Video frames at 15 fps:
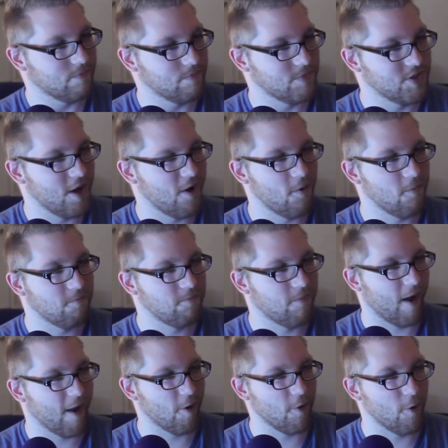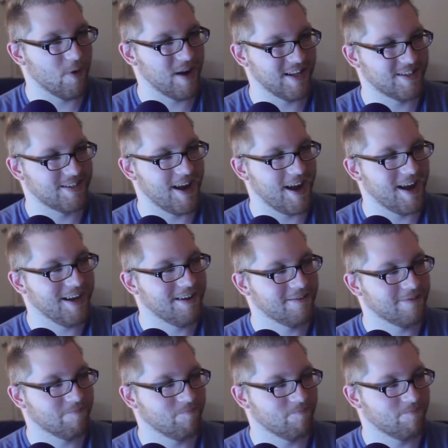So, I don't know what it's saying.
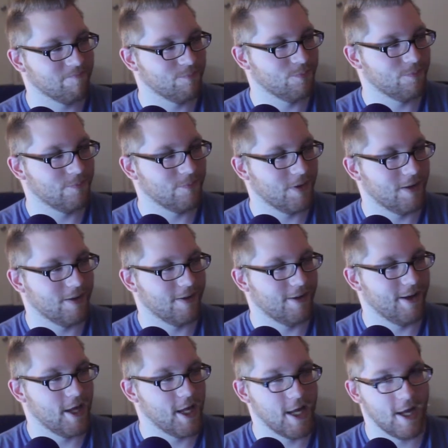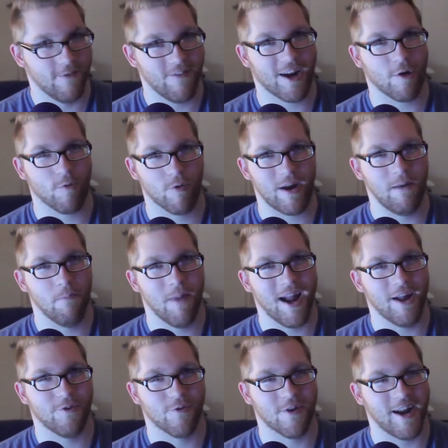If I could read
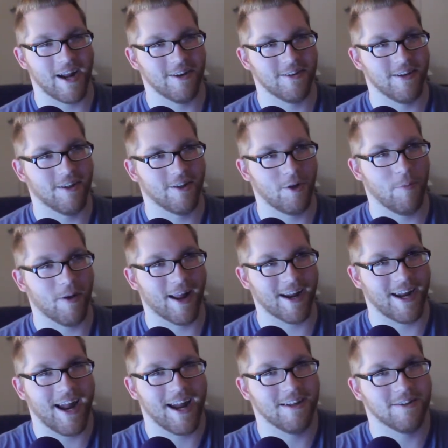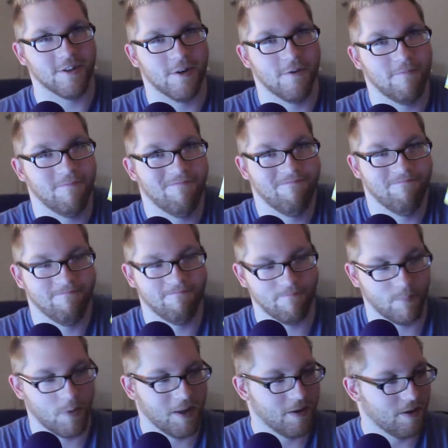Mandarin, I could tell you, but I can't, so.
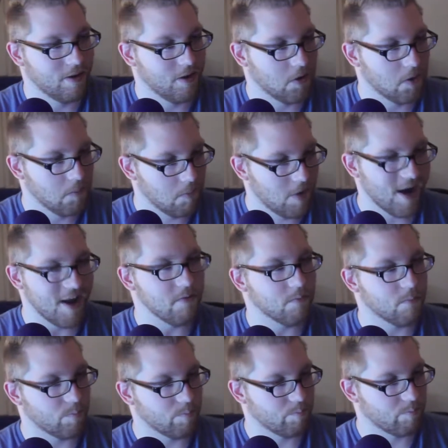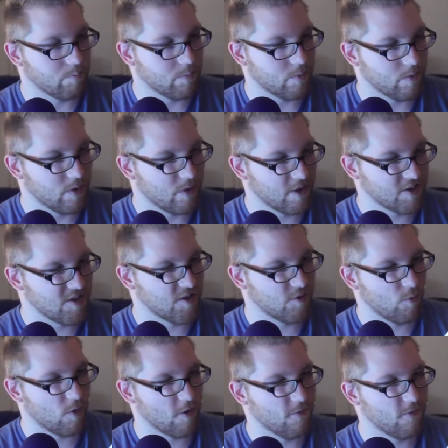But, this is
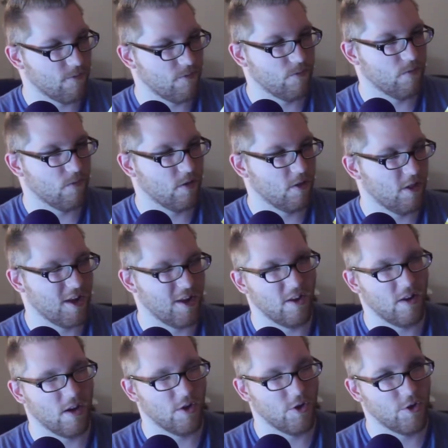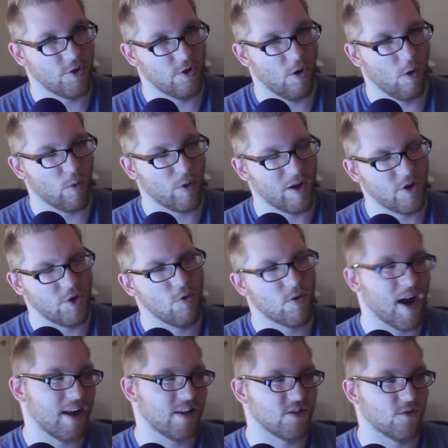one of the only two
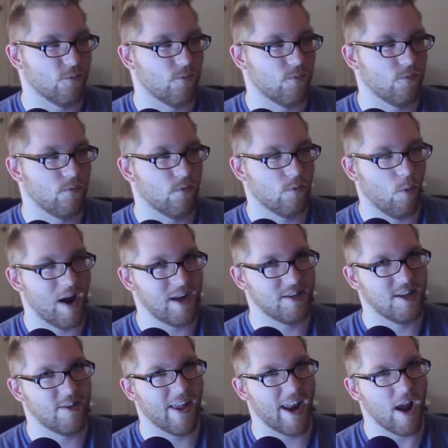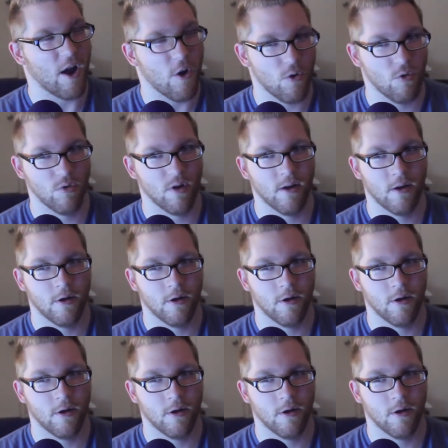kinds of white tea that I own.